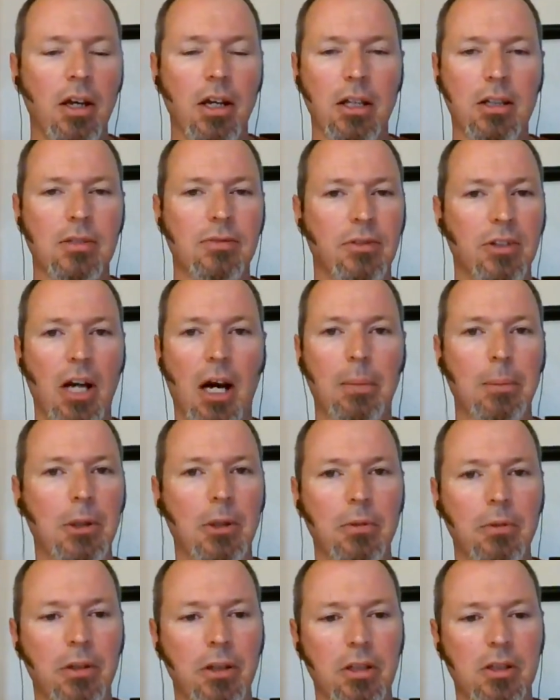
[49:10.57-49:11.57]
It's
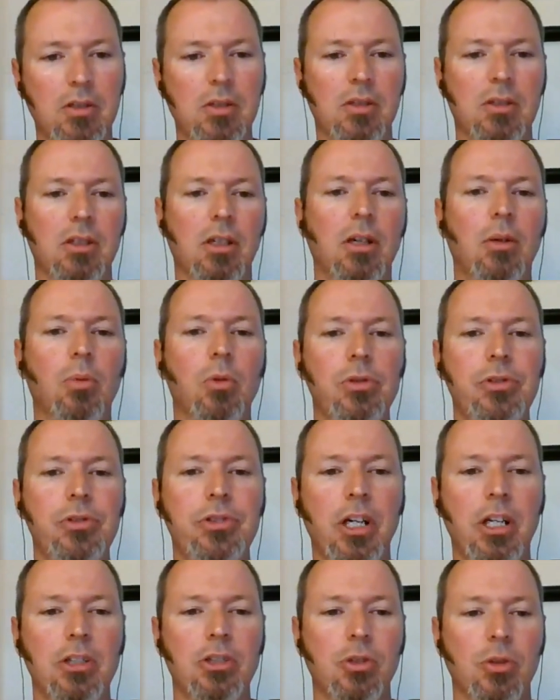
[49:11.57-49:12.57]
phenomenal. It's it will
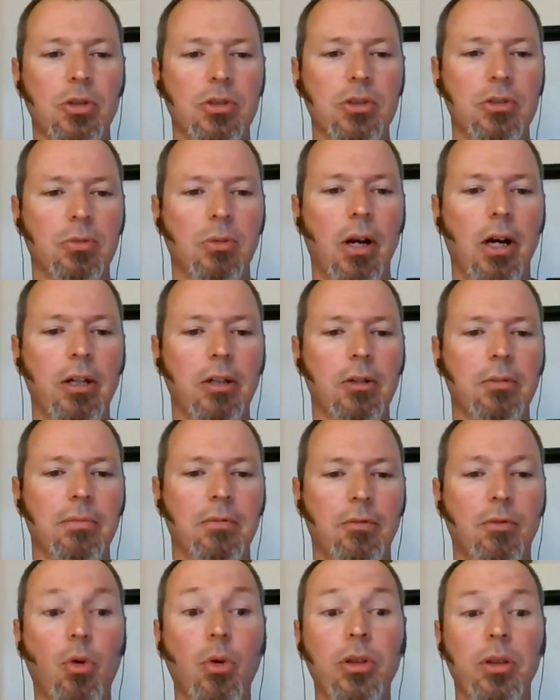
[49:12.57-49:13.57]
change you as a writer
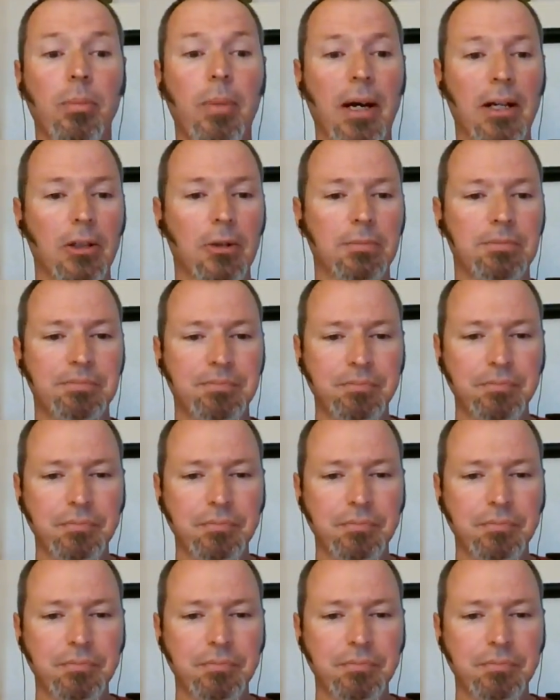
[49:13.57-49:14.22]
for the better.